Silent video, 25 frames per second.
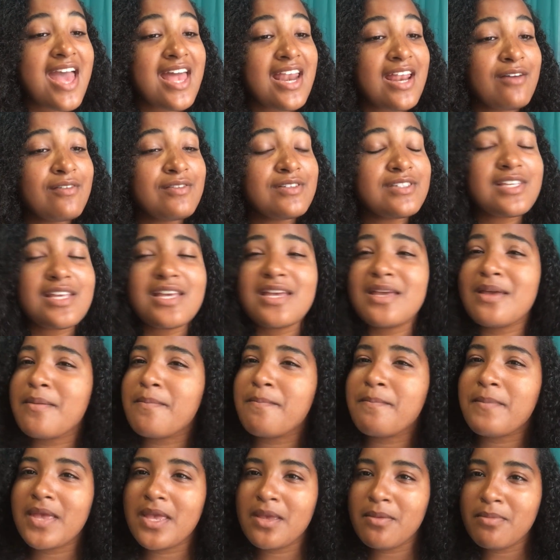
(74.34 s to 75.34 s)
And I was like,
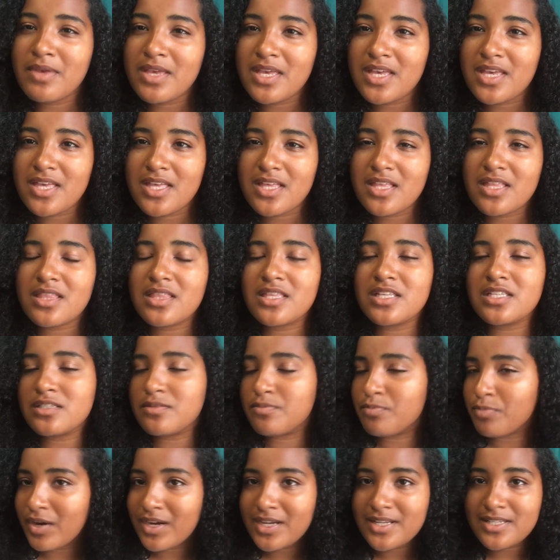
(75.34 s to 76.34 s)
maybe this
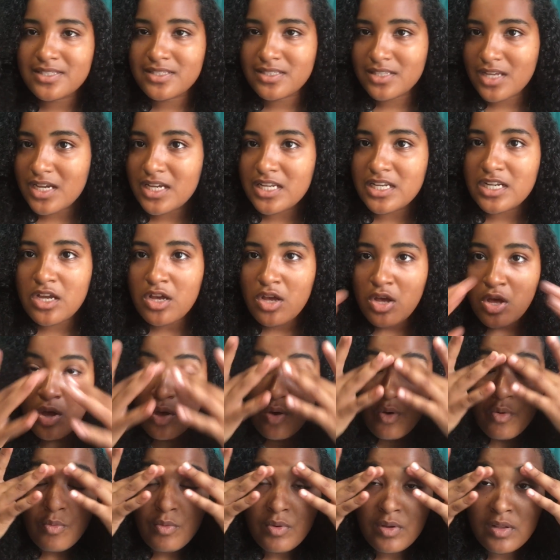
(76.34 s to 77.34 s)
bright sun
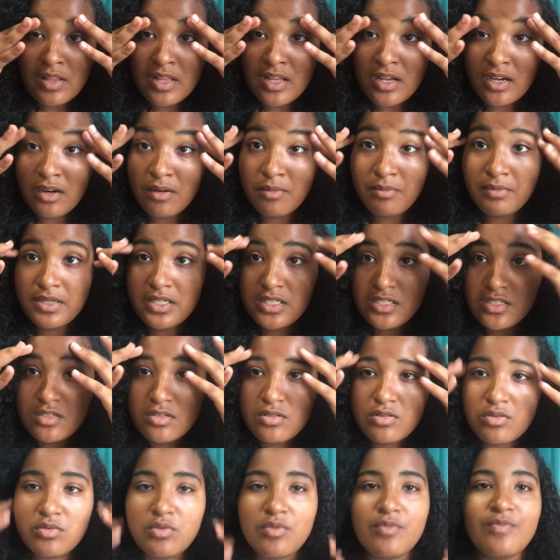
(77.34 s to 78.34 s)
will help me
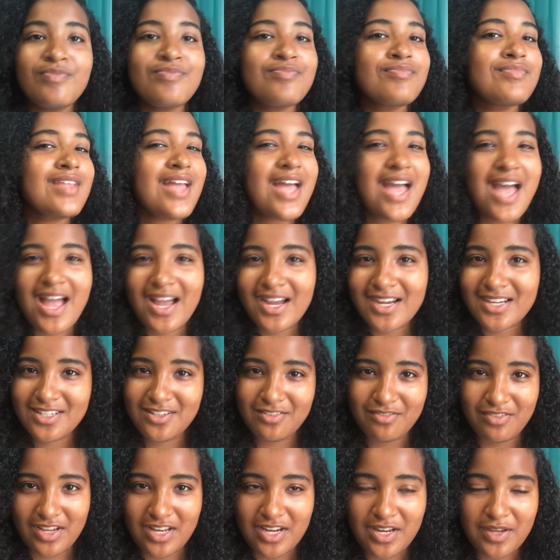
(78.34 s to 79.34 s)
to
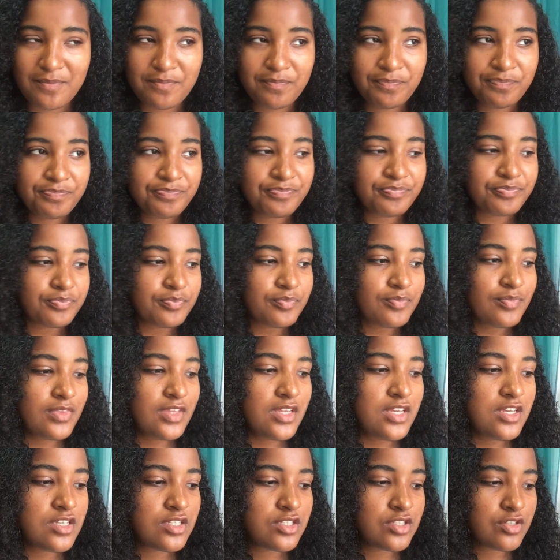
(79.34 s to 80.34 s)
activate it.
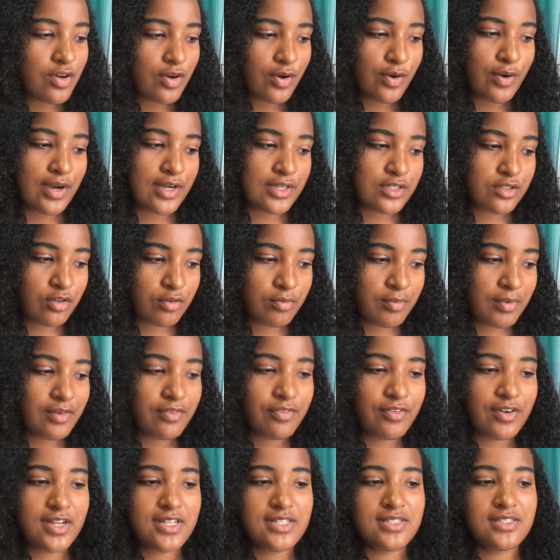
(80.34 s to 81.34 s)
So I told my
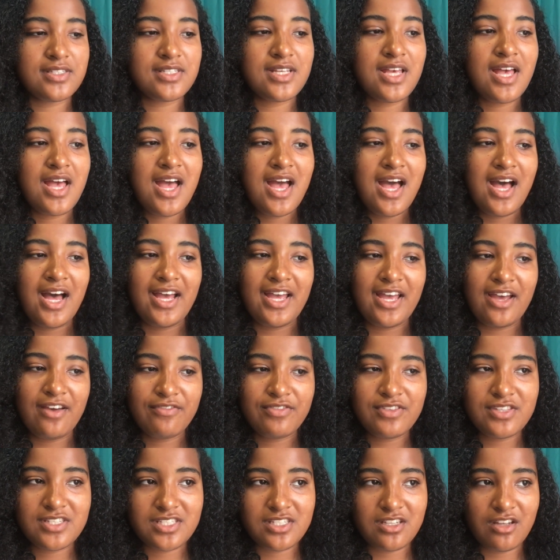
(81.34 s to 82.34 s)
friends I have
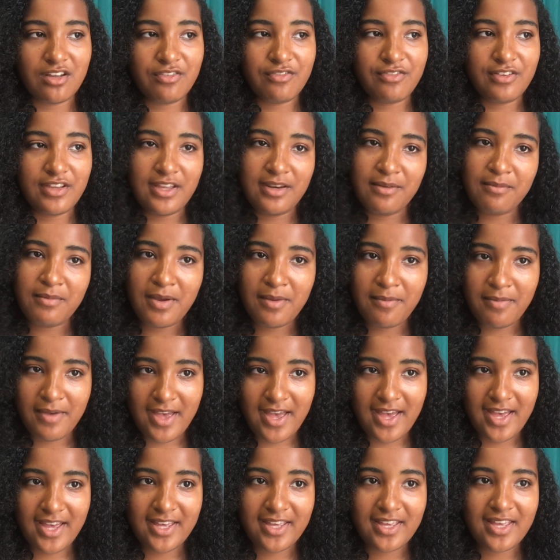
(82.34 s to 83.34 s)
the stuff in my
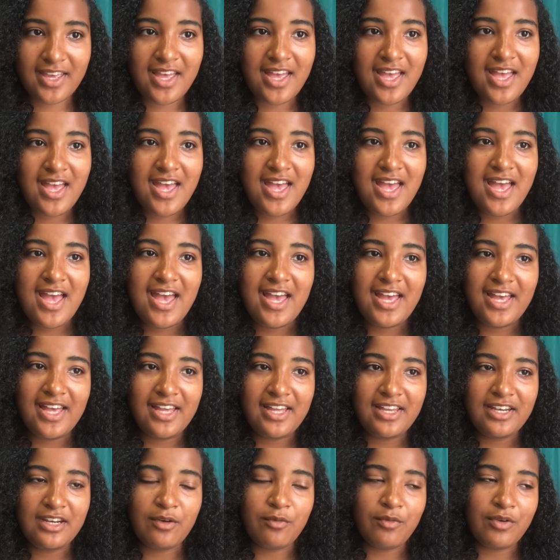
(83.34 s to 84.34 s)
bag,
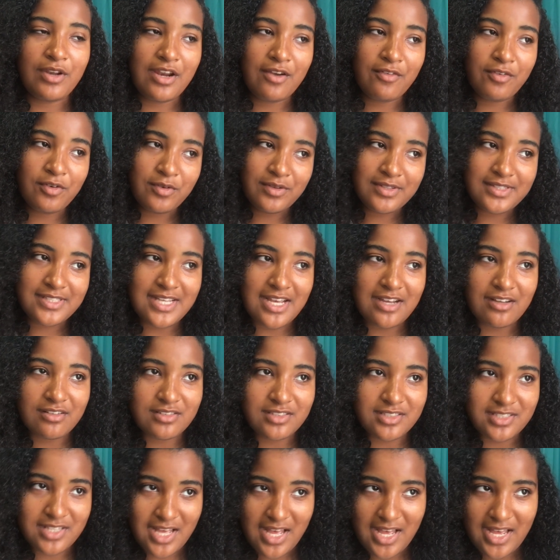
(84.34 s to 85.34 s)
and when everyone's
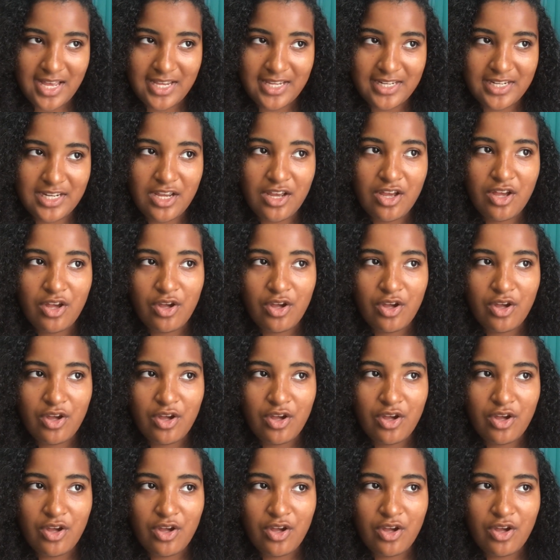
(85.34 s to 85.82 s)
outside,